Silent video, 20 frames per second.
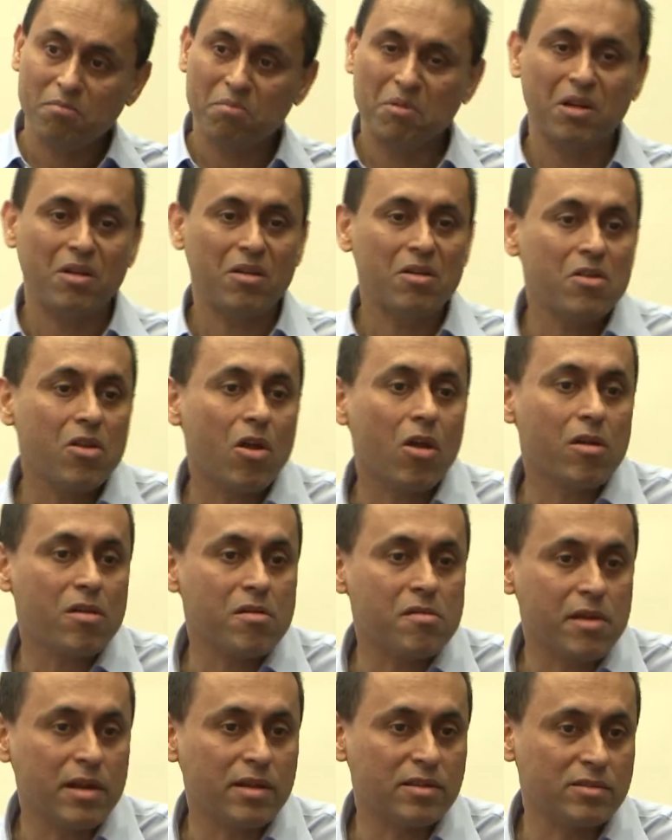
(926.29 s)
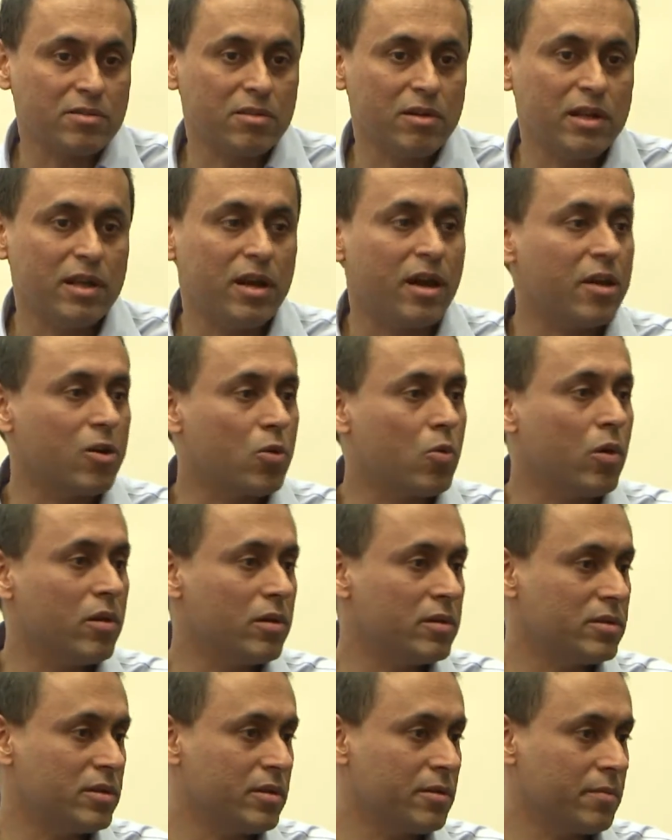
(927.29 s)
but not necessarily high
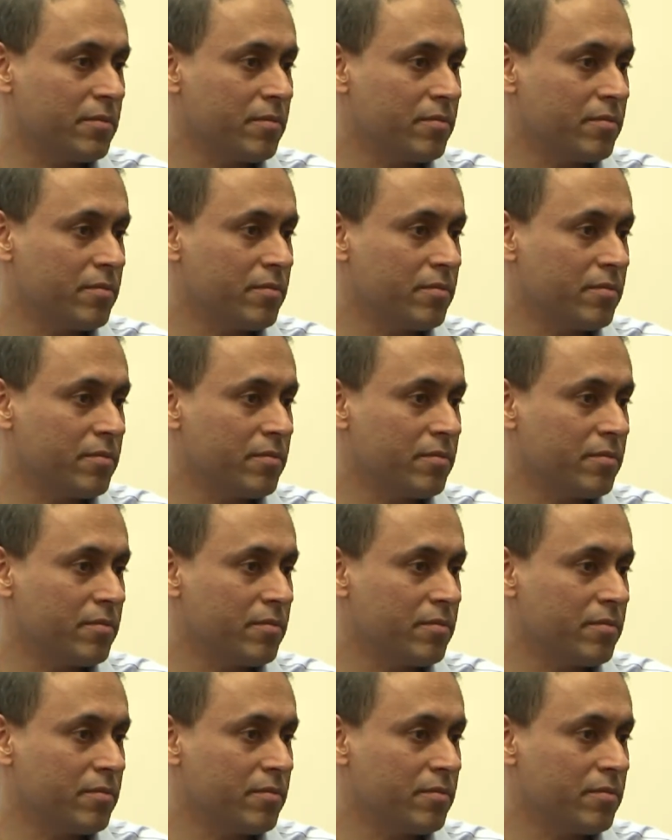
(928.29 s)
quality.